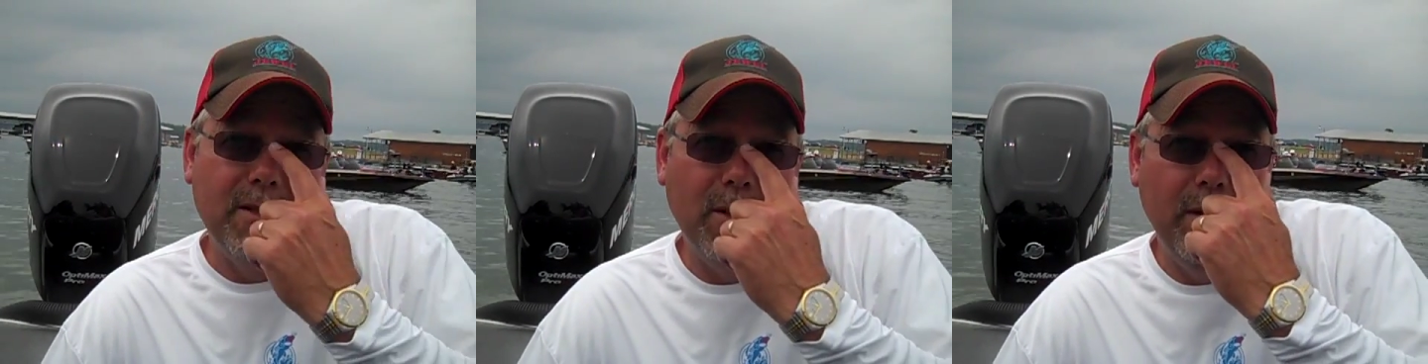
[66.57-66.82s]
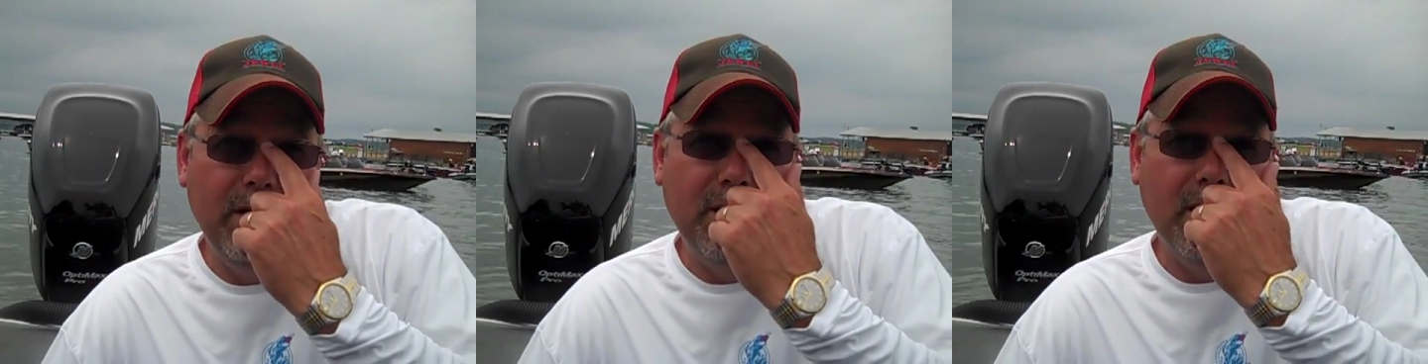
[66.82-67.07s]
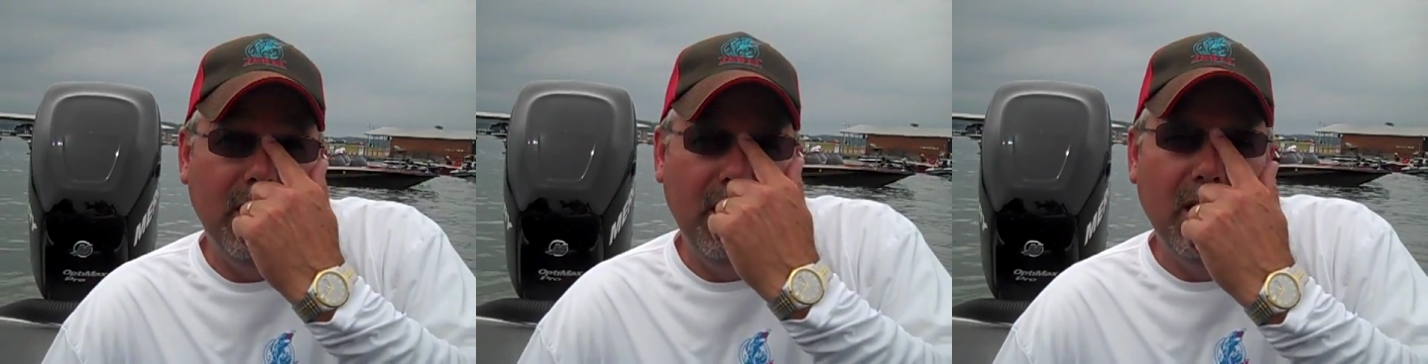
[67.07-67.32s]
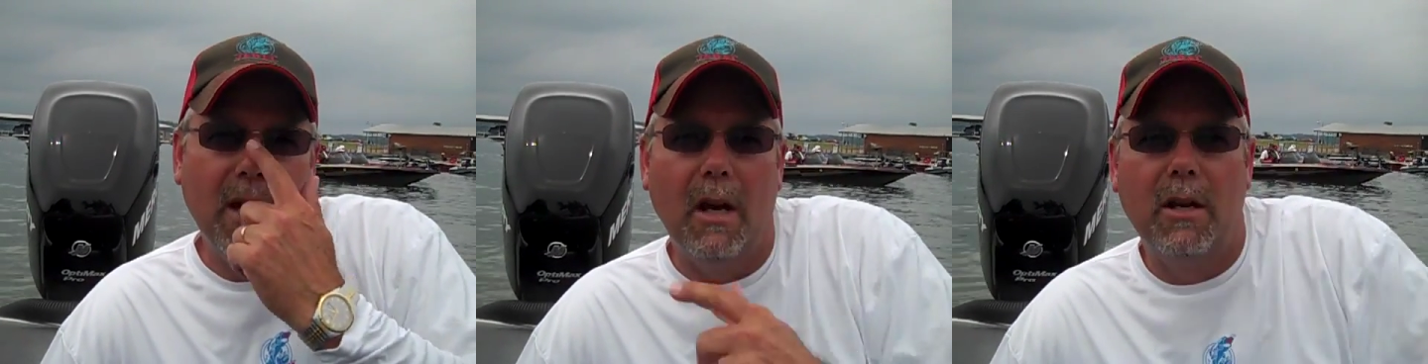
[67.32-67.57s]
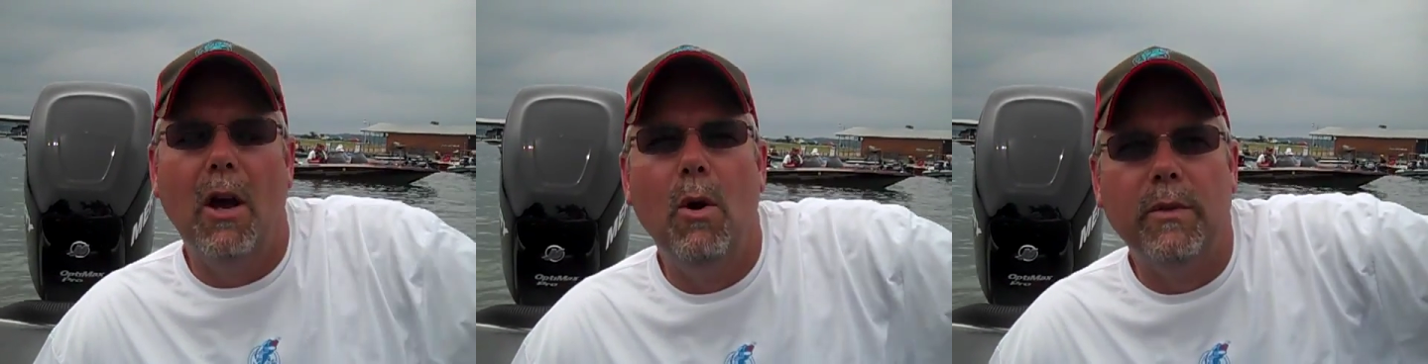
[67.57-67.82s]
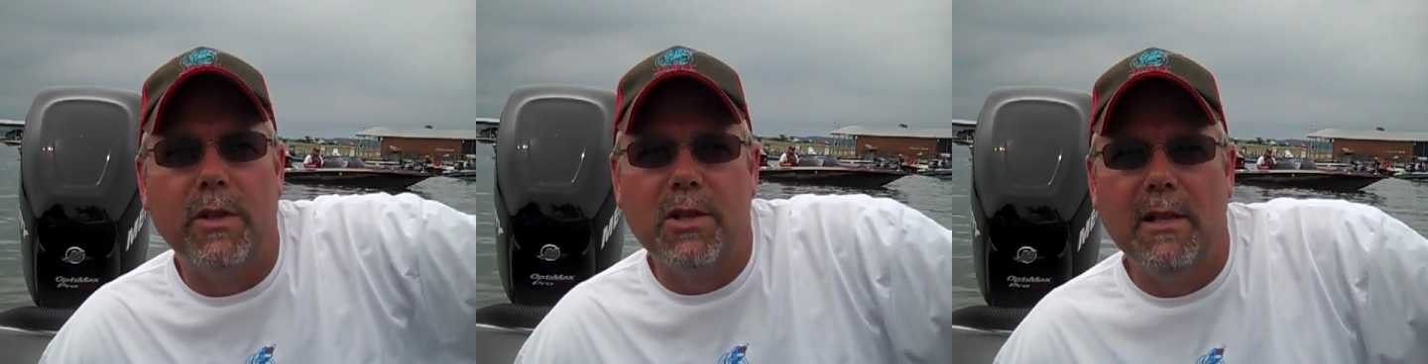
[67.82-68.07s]
So it's a
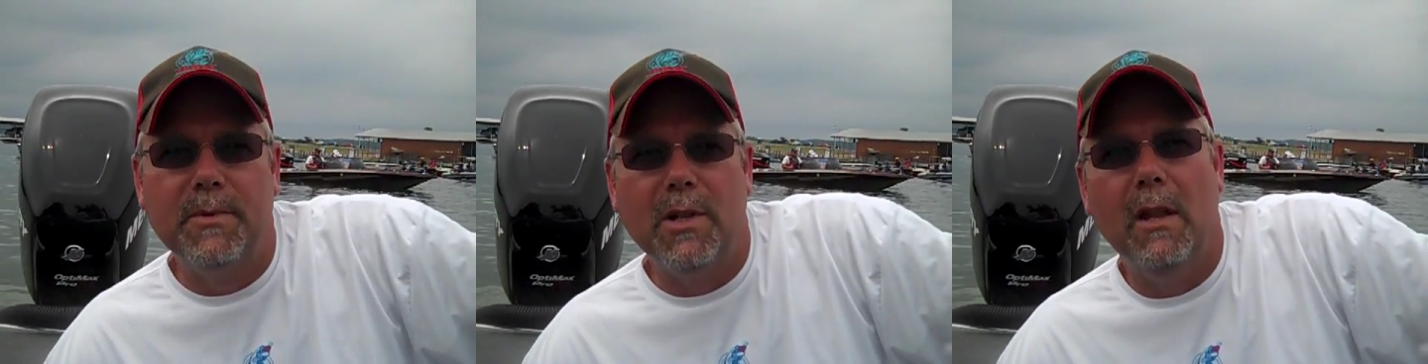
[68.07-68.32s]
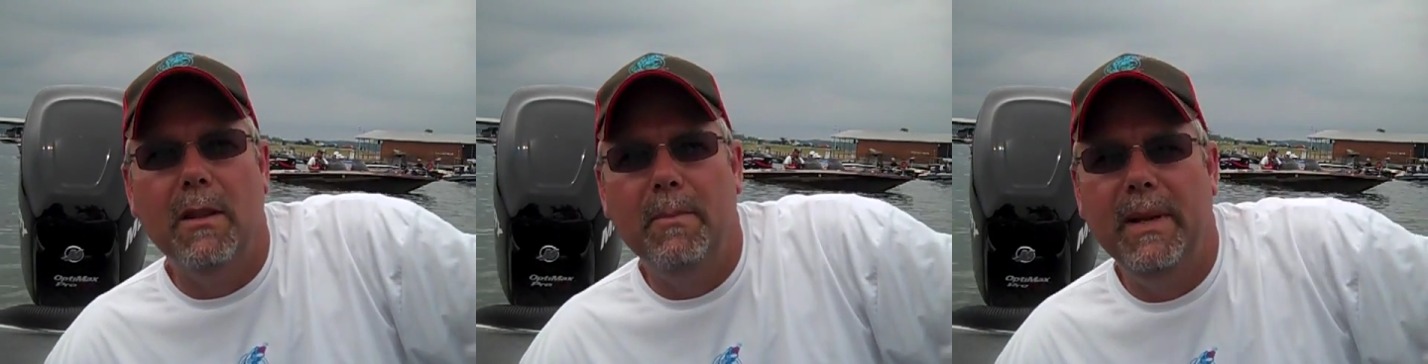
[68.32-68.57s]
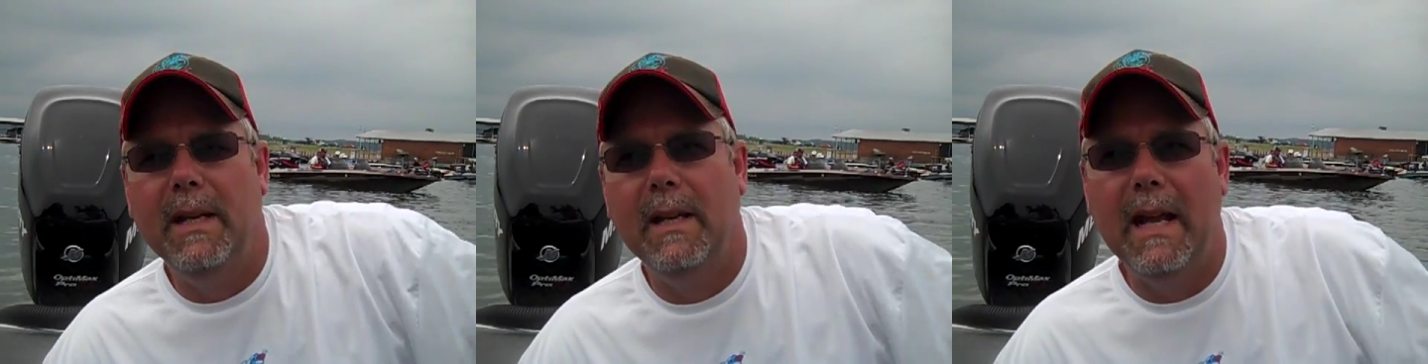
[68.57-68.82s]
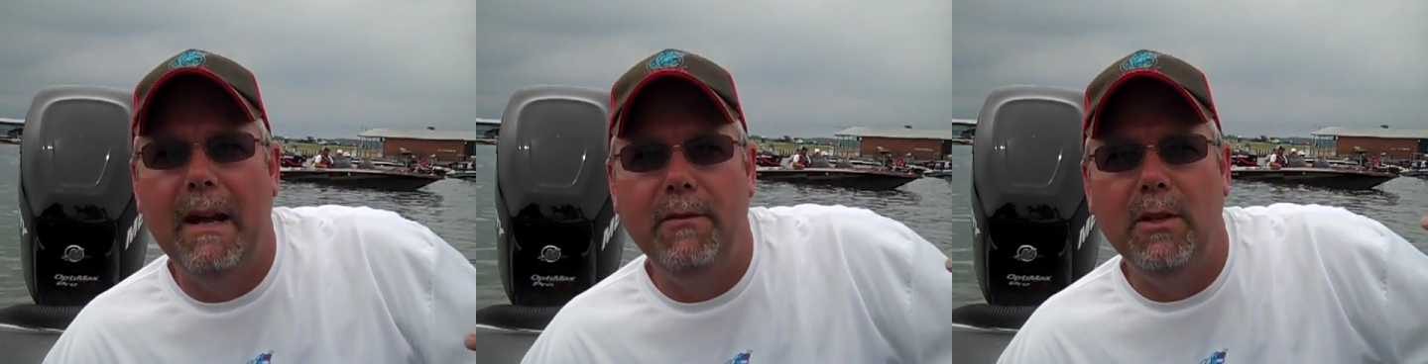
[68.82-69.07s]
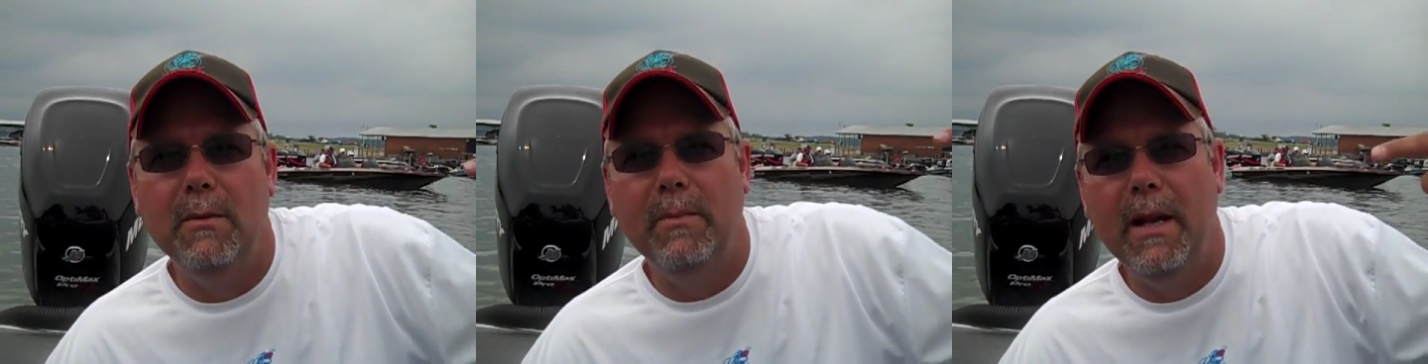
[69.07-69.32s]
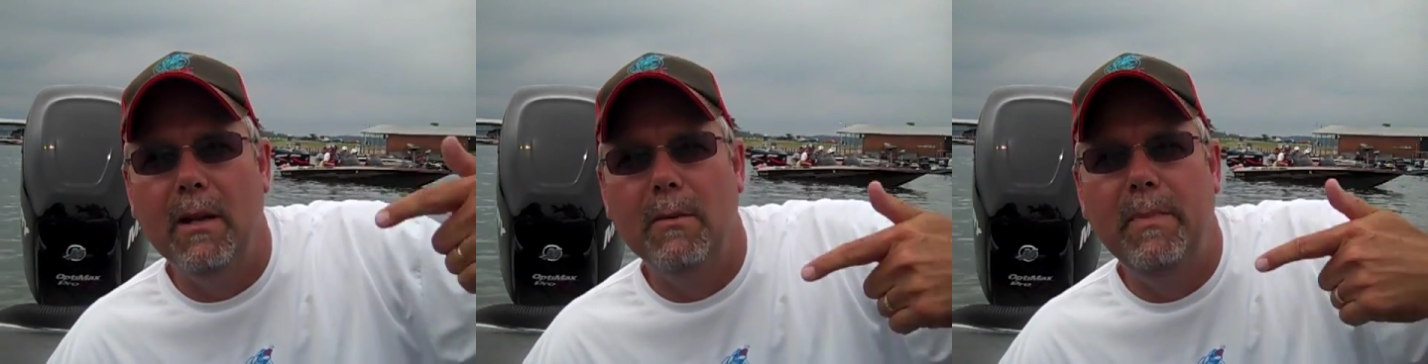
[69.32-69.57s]
cone that slips on the pin after you
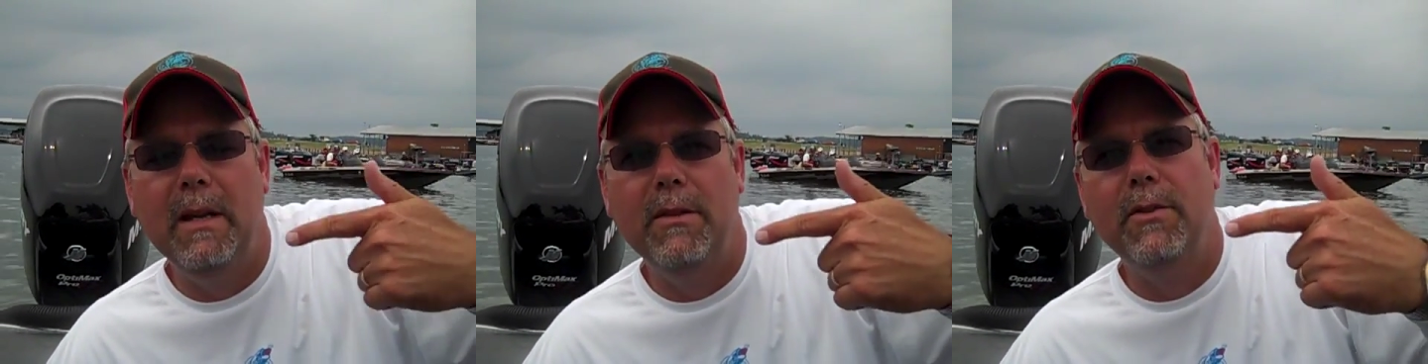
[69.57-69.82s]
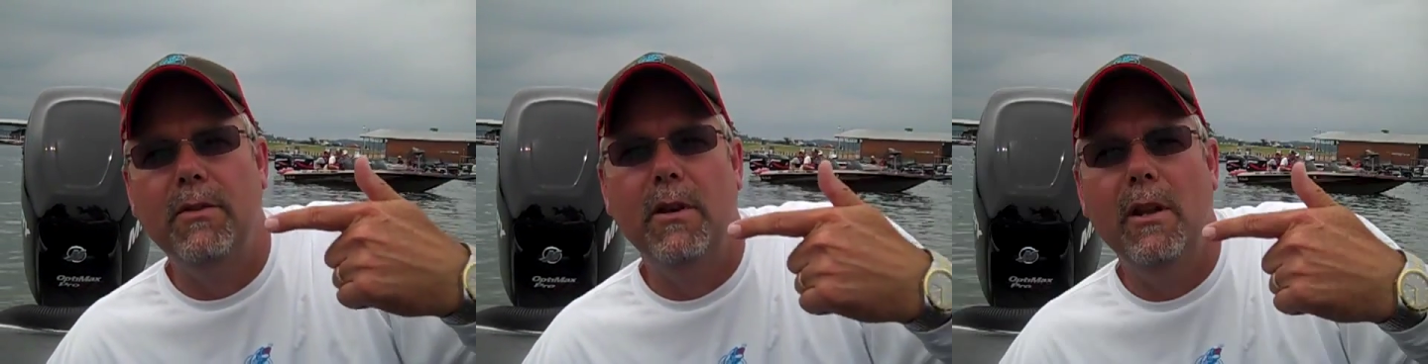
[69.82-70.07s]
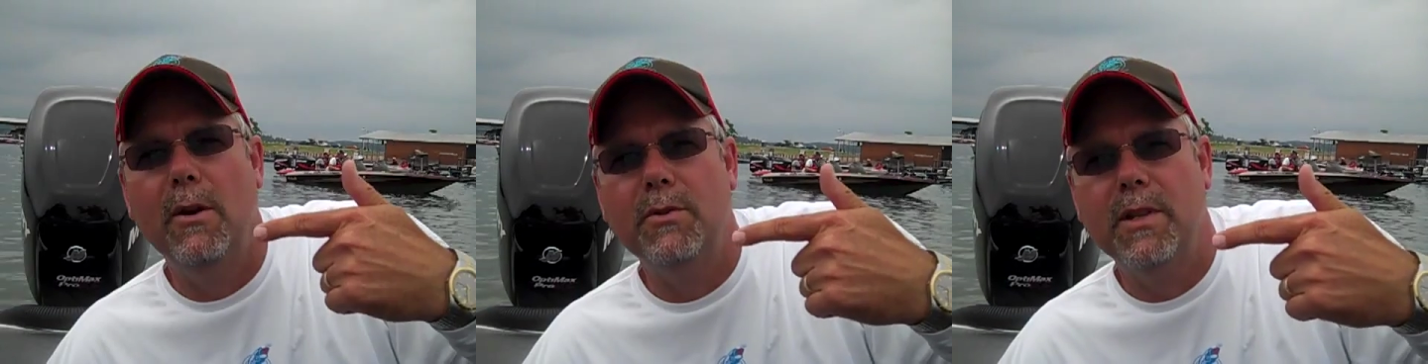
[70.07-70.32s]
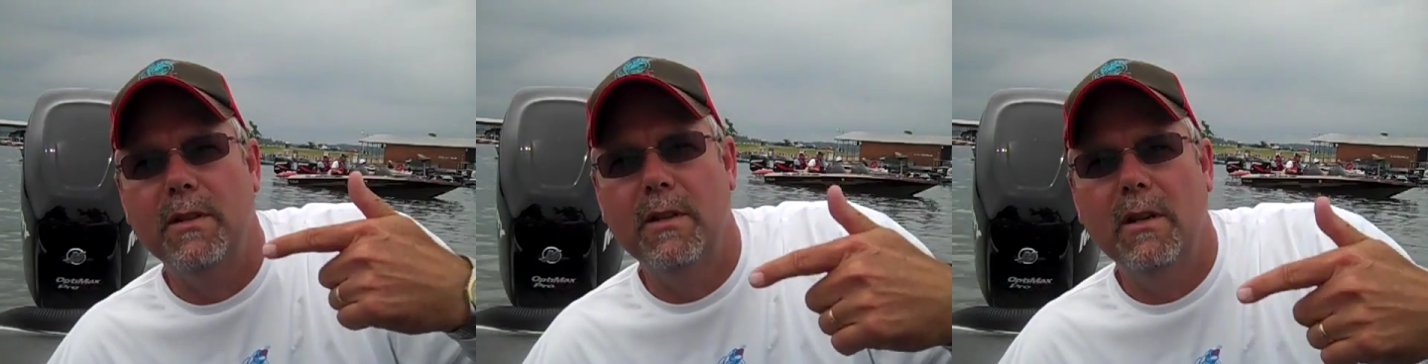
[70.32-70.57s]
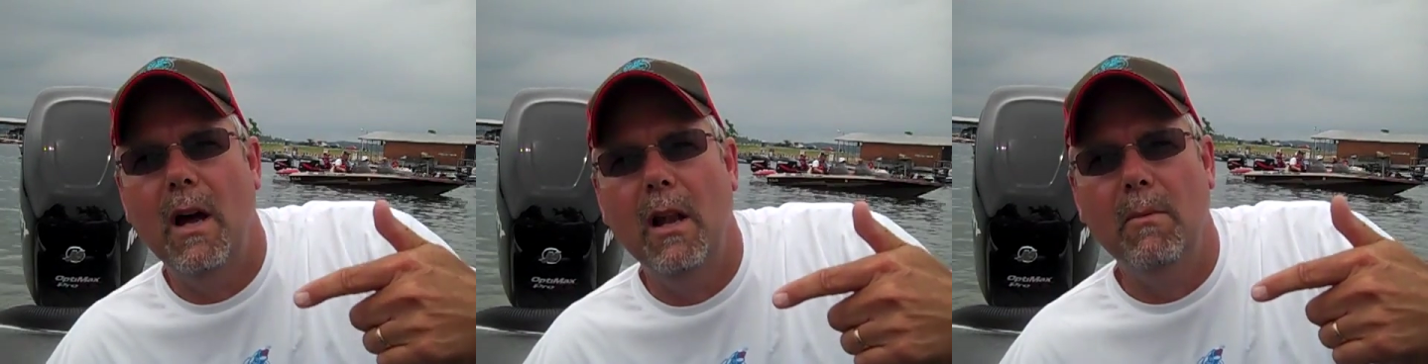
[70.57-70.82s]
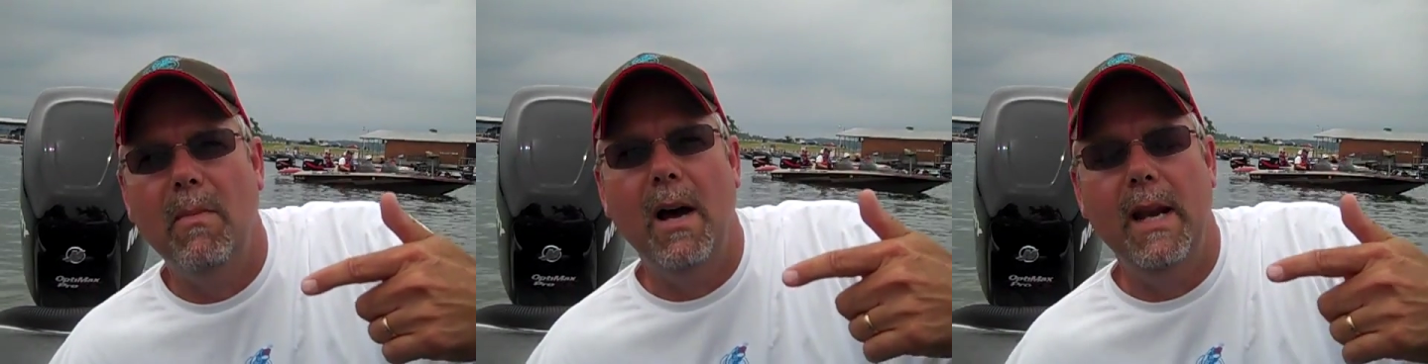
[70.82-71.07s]
impale the pin through the nose of the
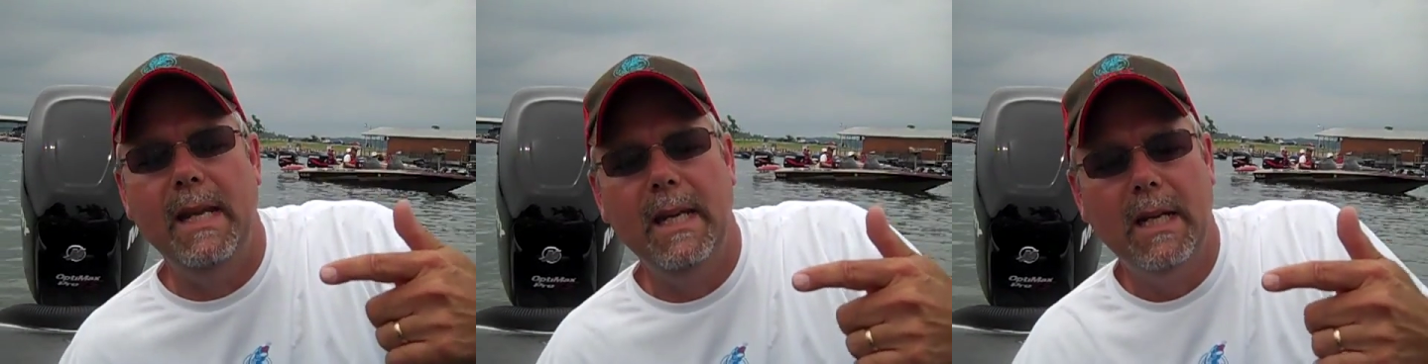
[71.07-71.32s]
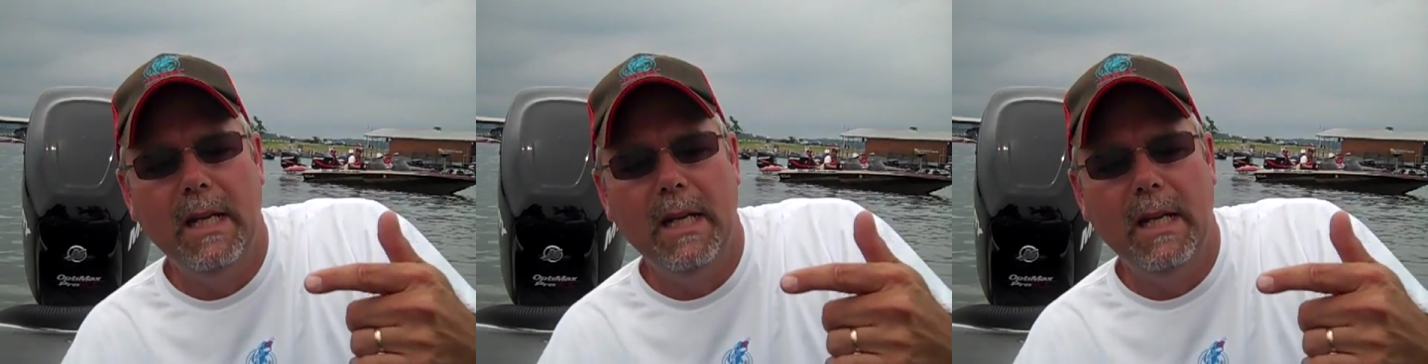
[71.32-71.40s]
hollow body.